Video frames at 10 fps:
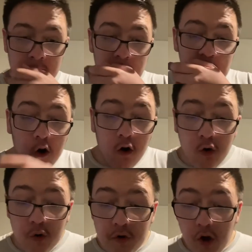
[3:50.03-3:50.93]
Oh
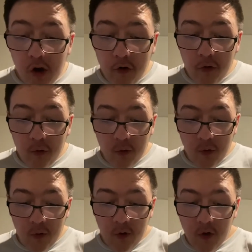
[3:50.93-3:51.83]
no.
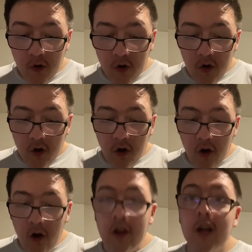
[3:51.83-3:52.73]

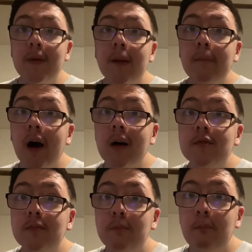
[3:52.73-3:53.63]
All on my
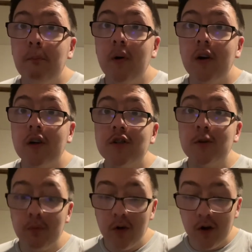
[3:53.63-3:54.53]
mom's books,
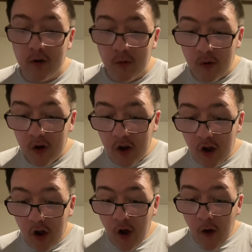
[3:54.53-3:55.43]
bro.
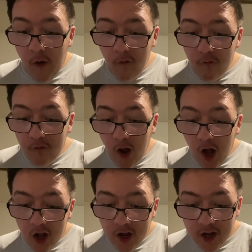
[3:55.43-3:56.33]

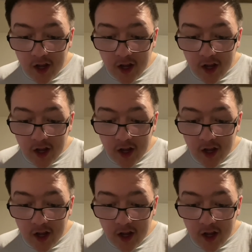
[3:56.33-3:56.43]
Fuck.